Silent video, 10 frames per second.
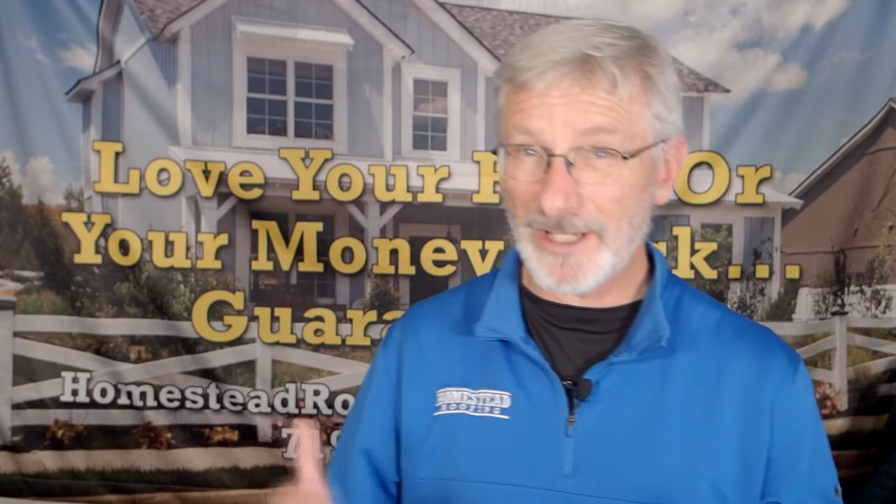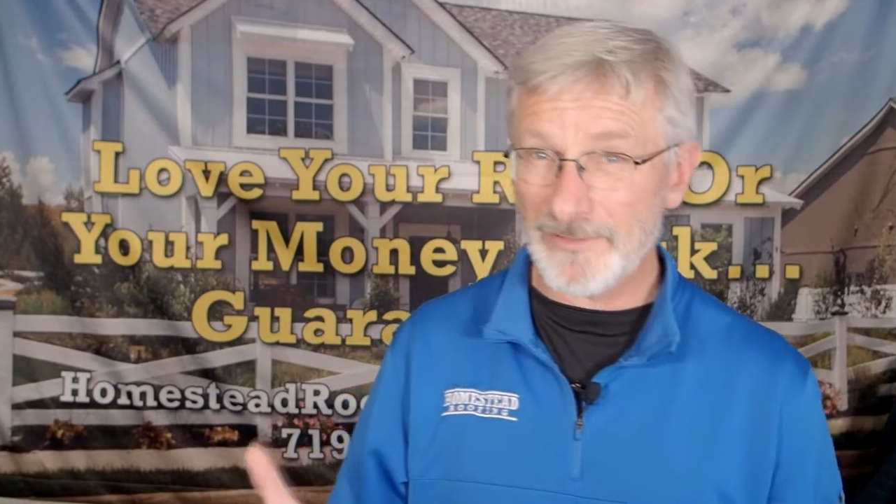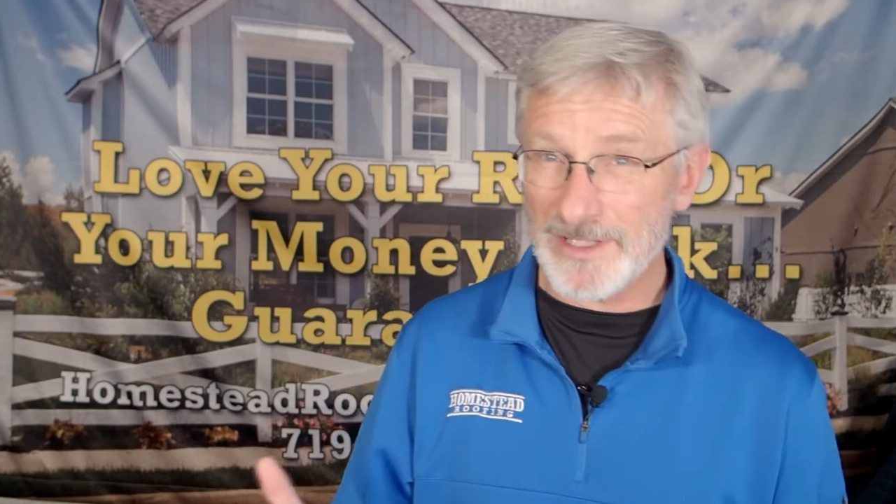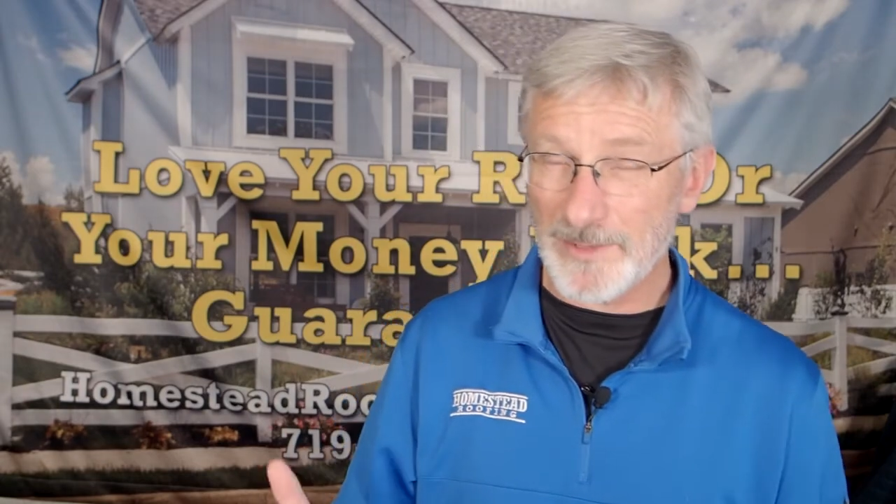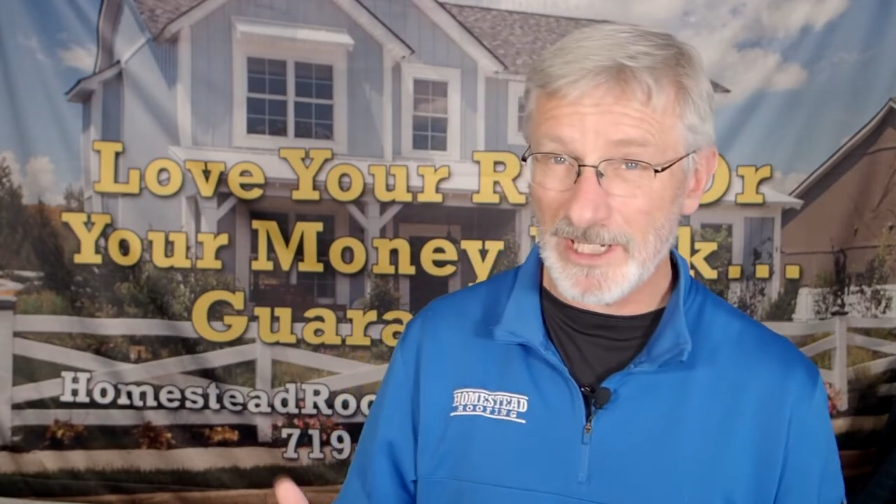
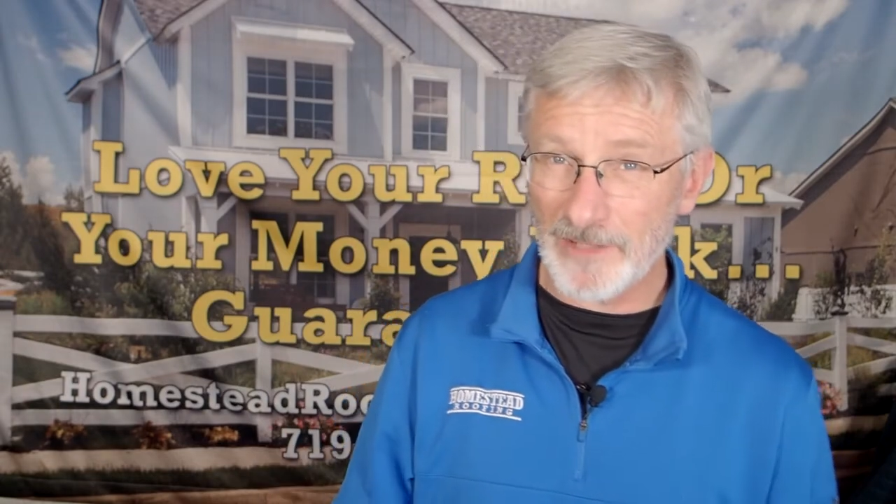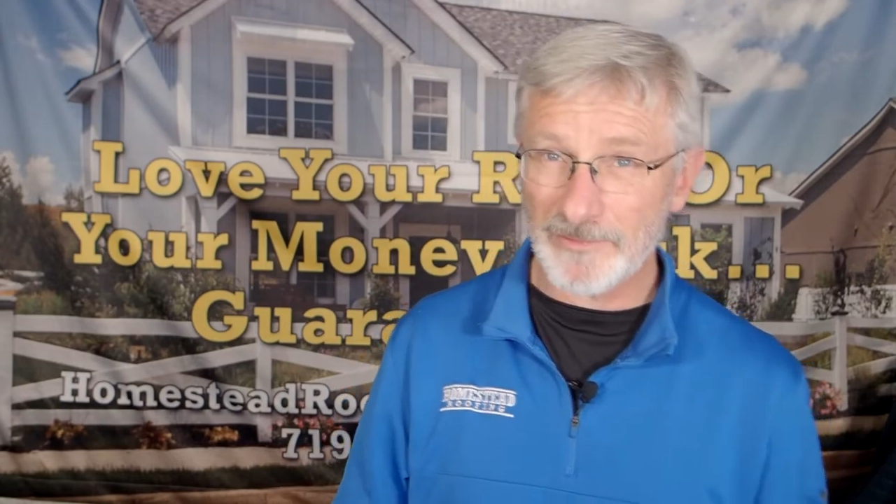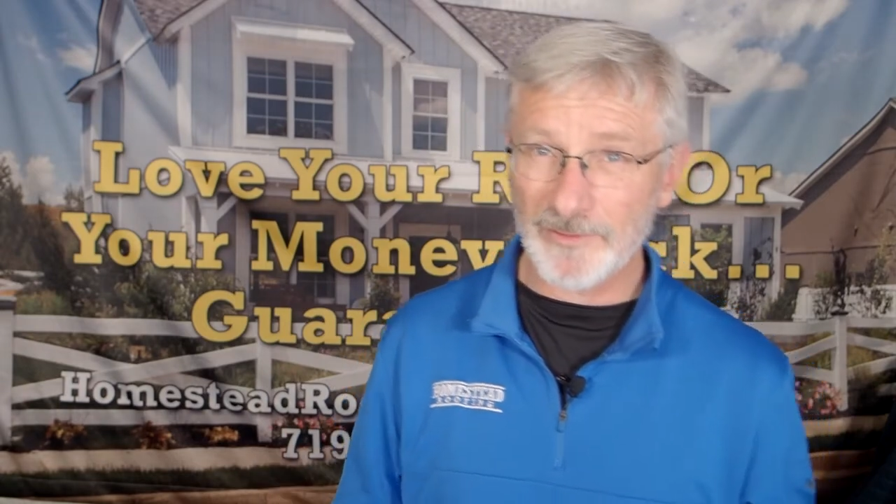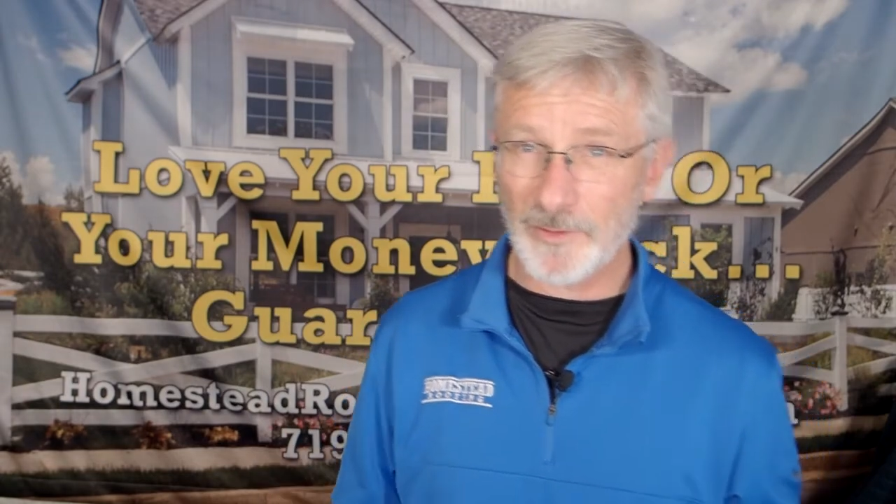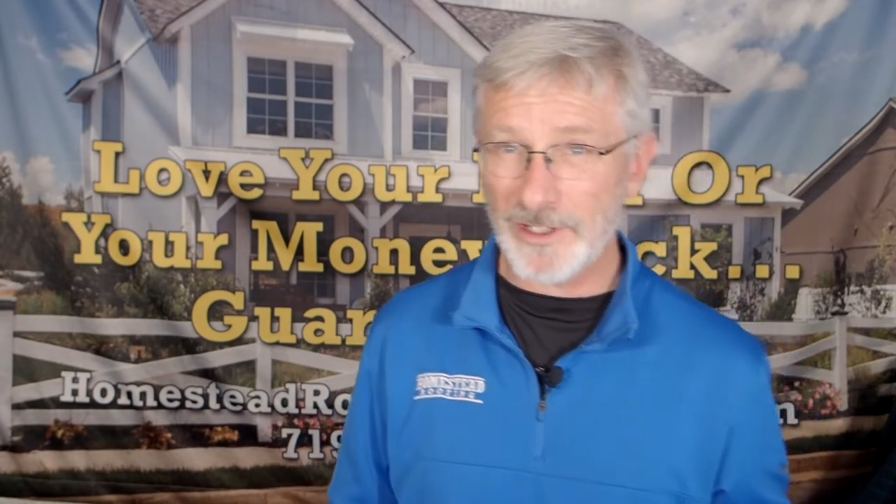if it's been
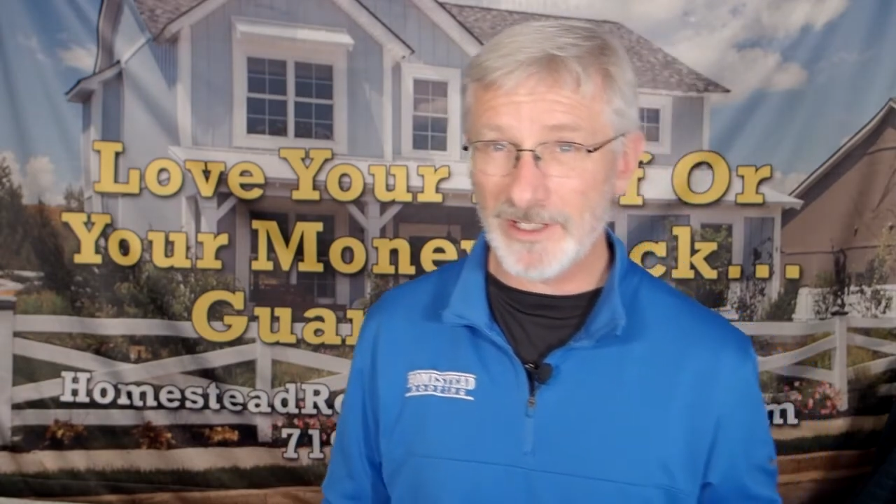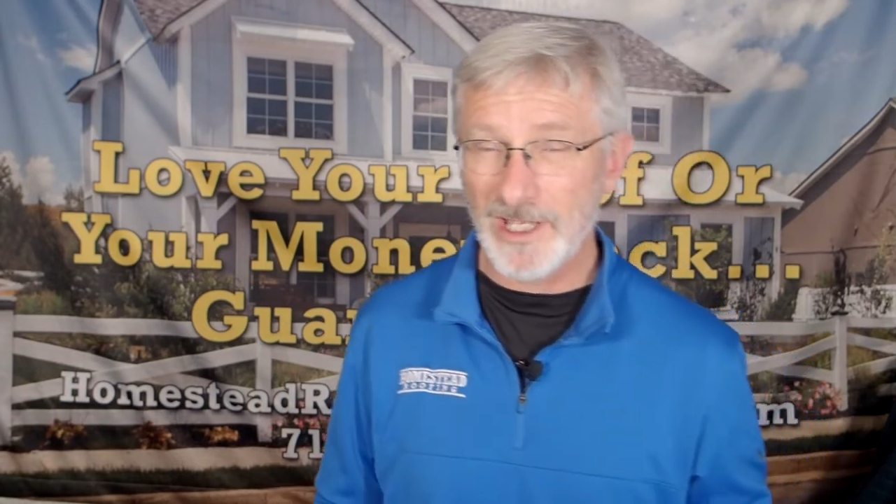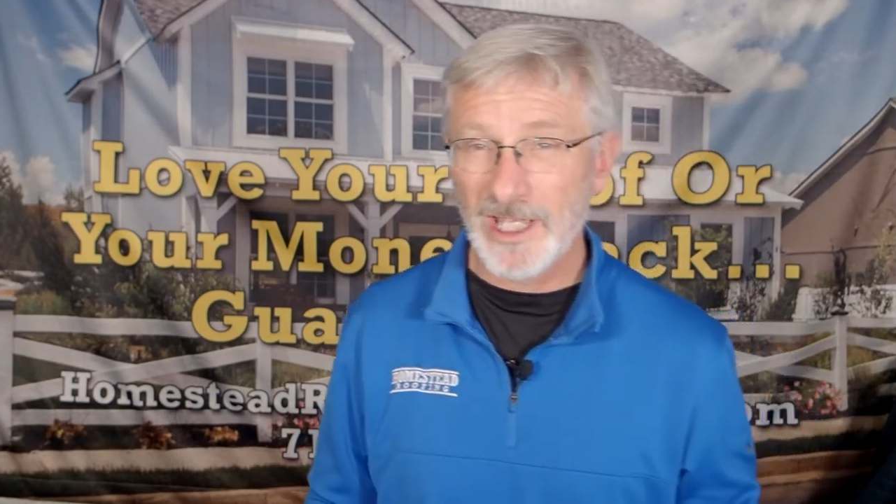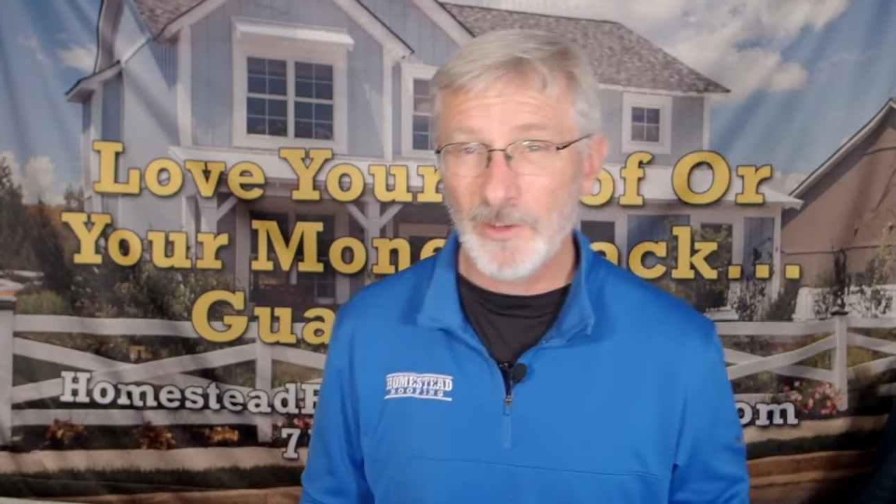helpful for you,